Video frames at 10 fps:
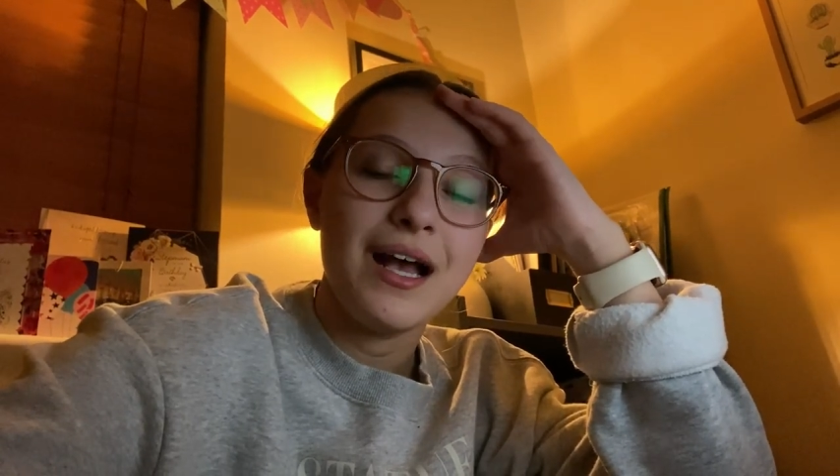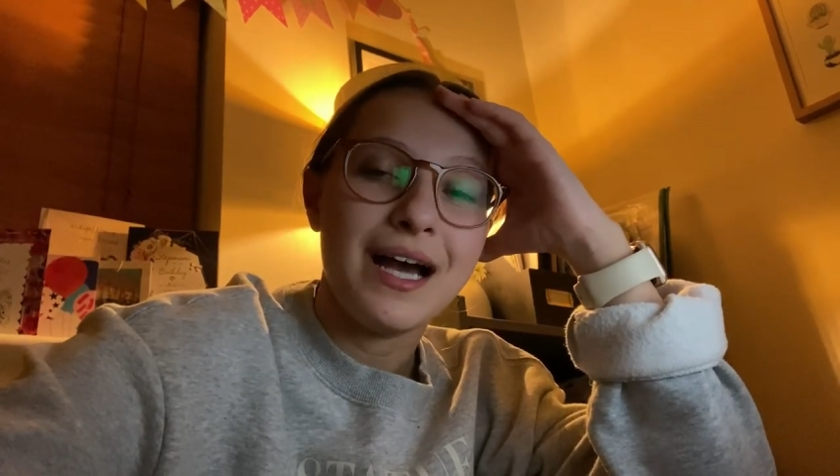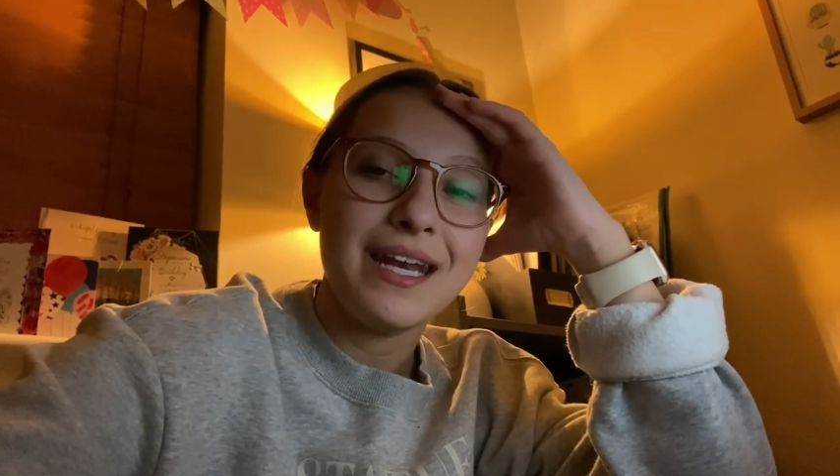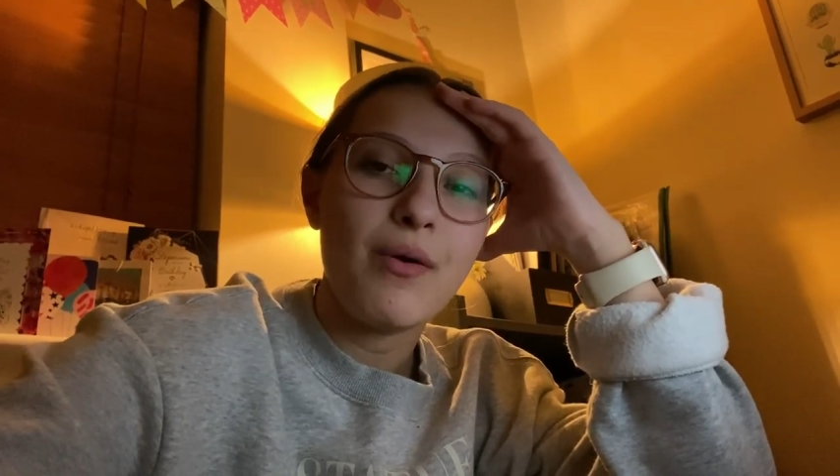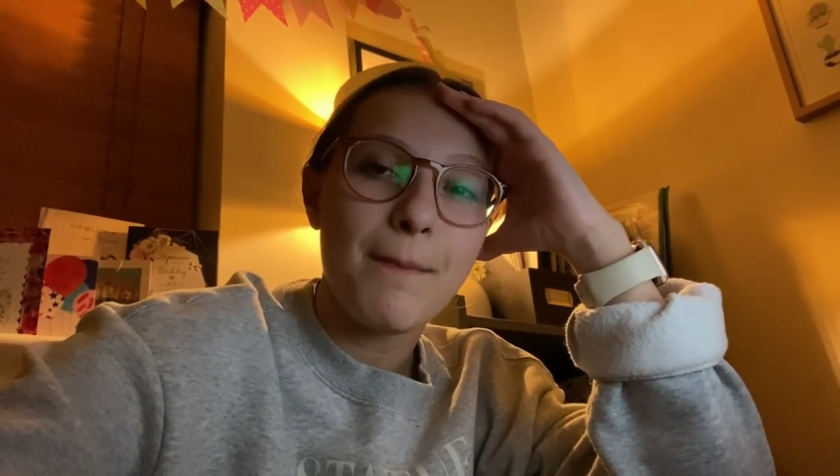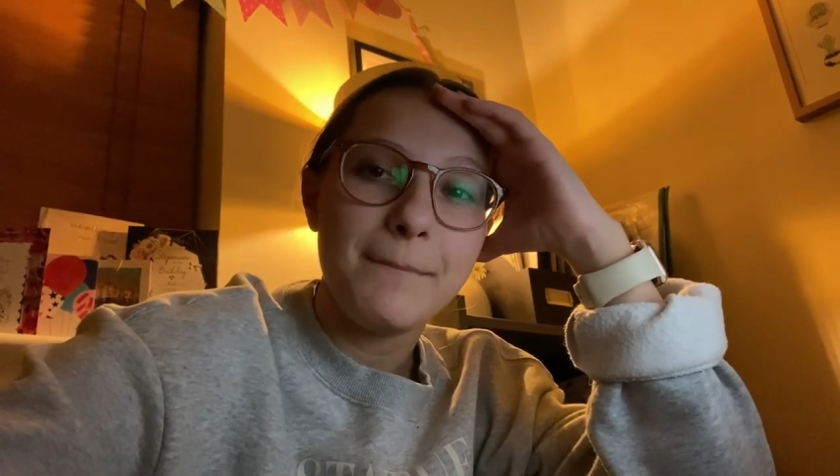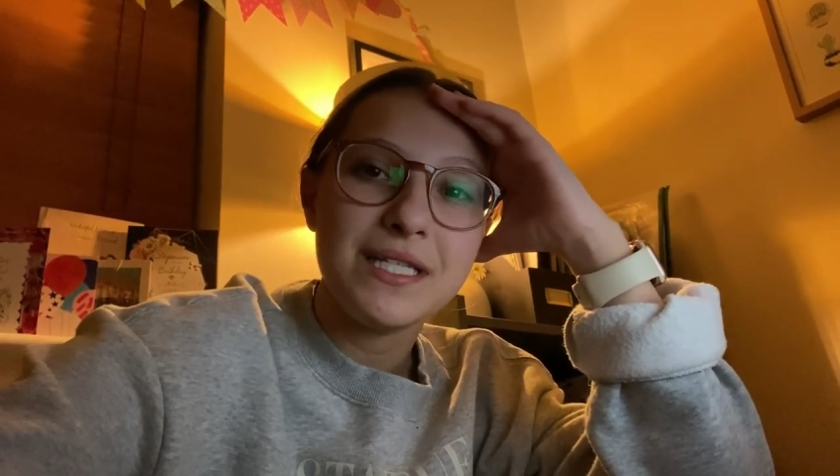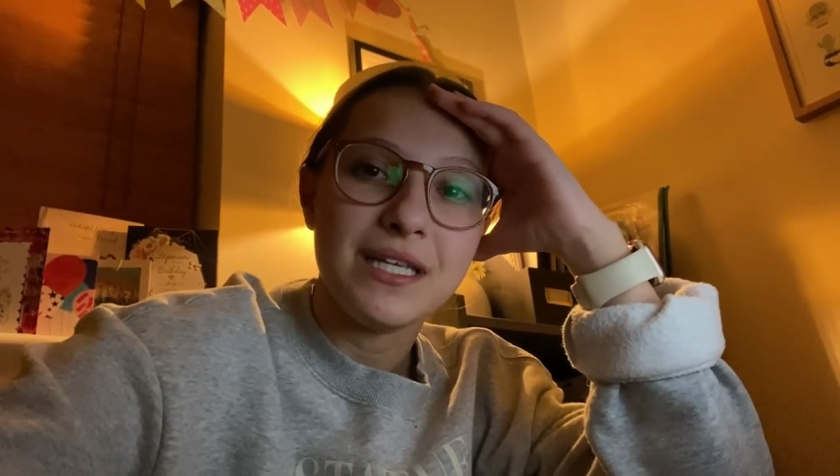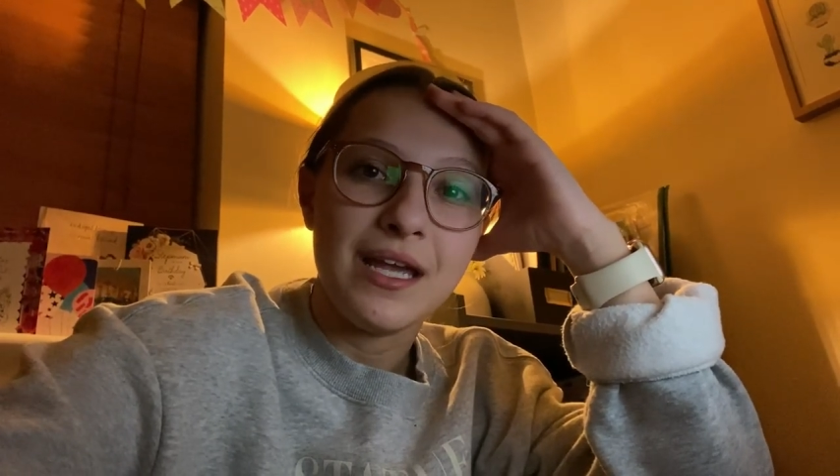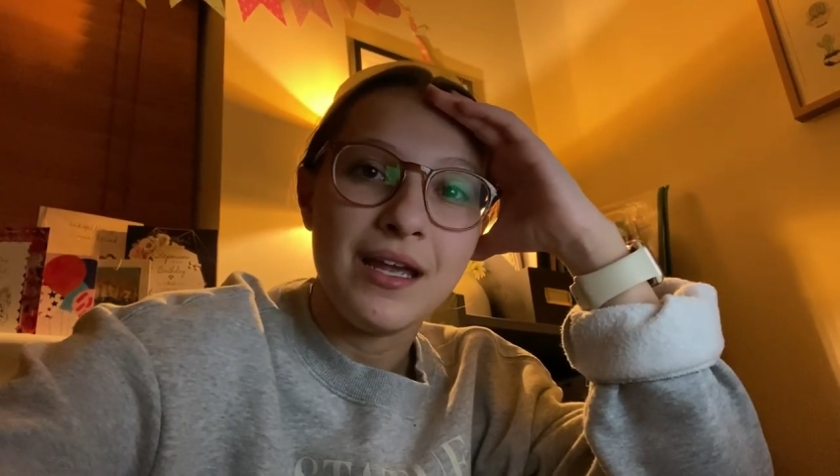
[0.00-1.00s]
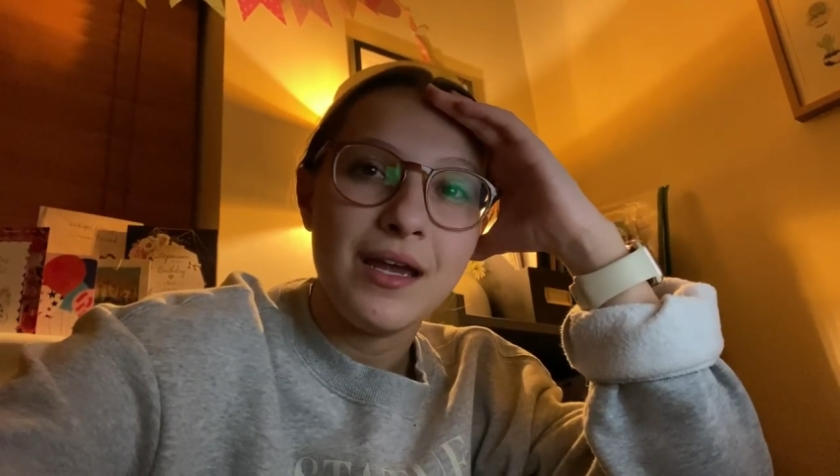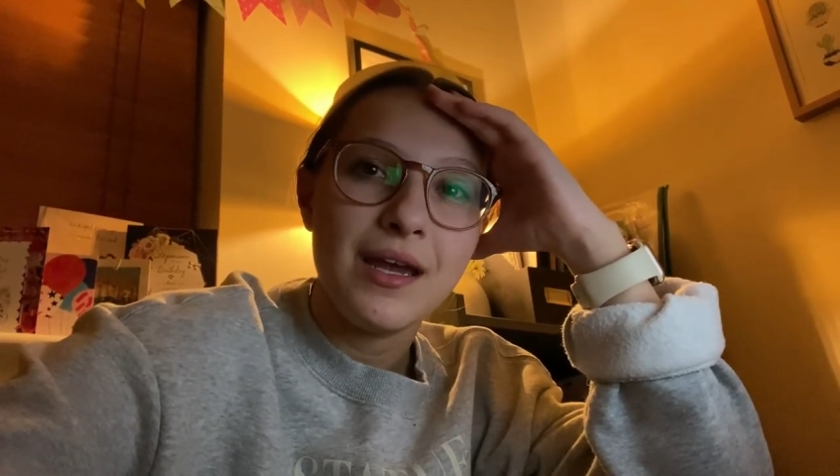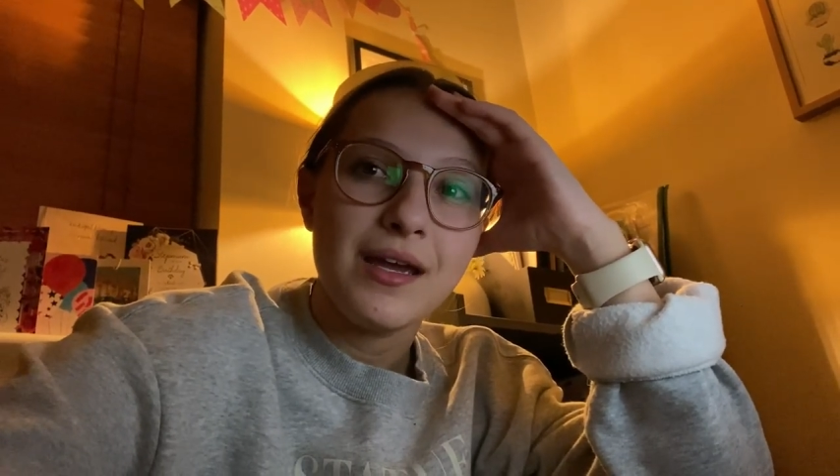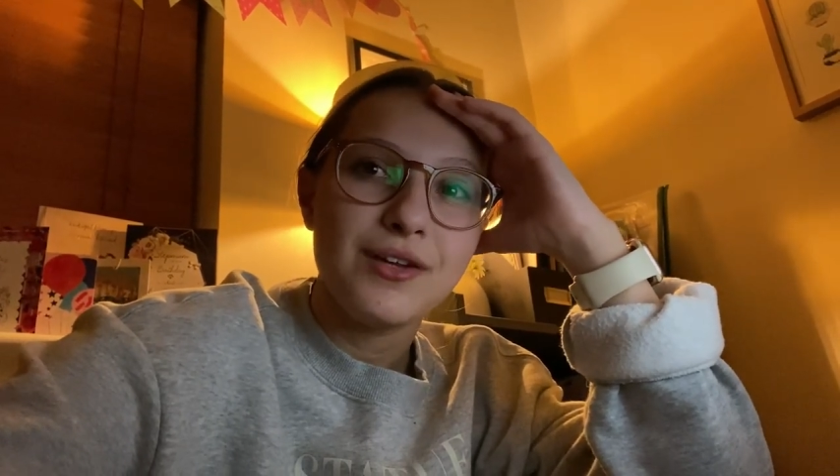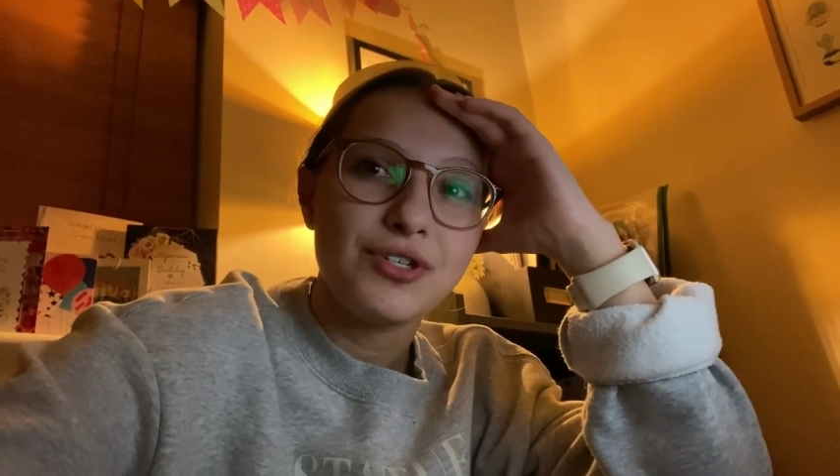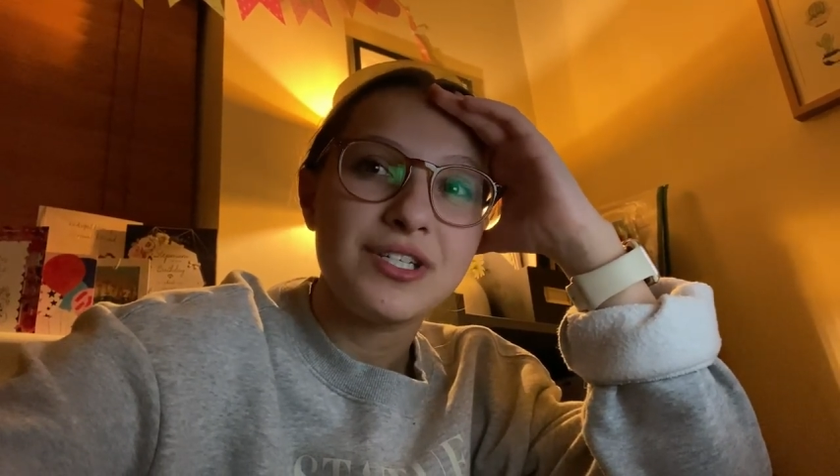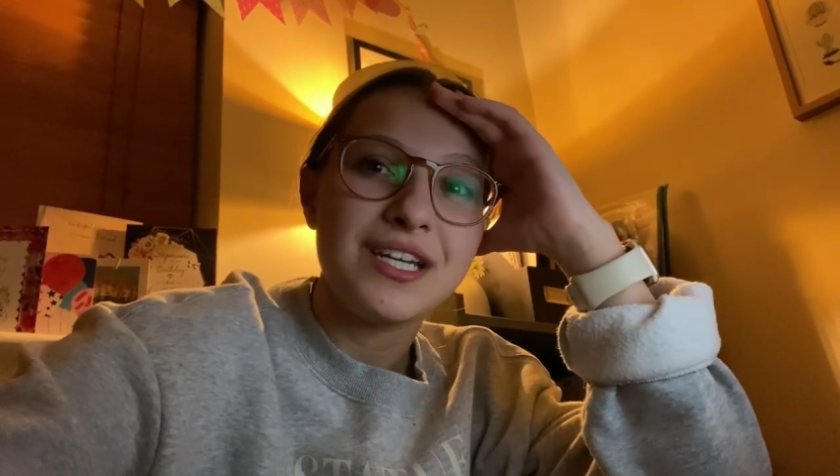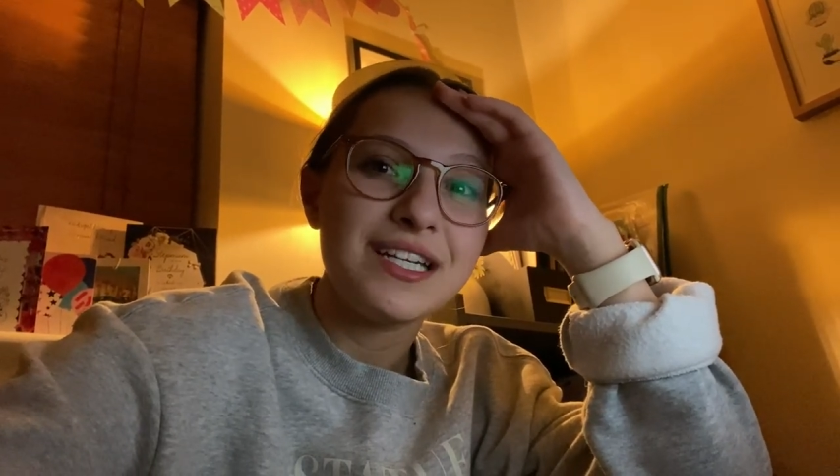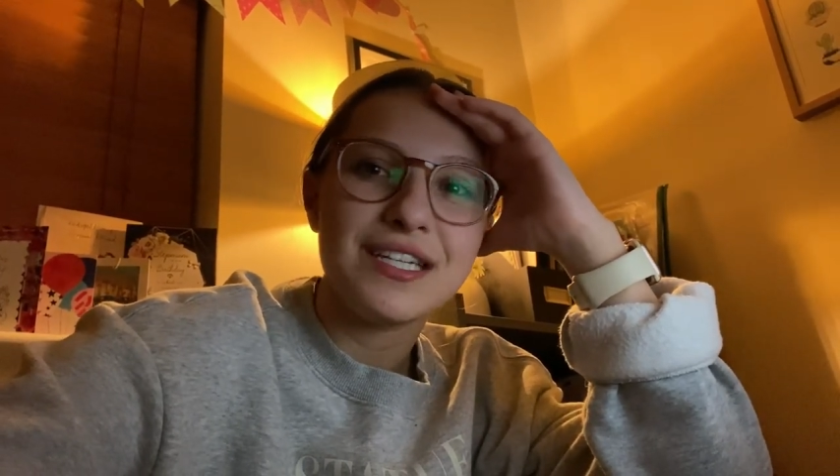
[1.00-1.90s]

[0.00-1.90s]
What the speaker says: And now I'm busy, just in a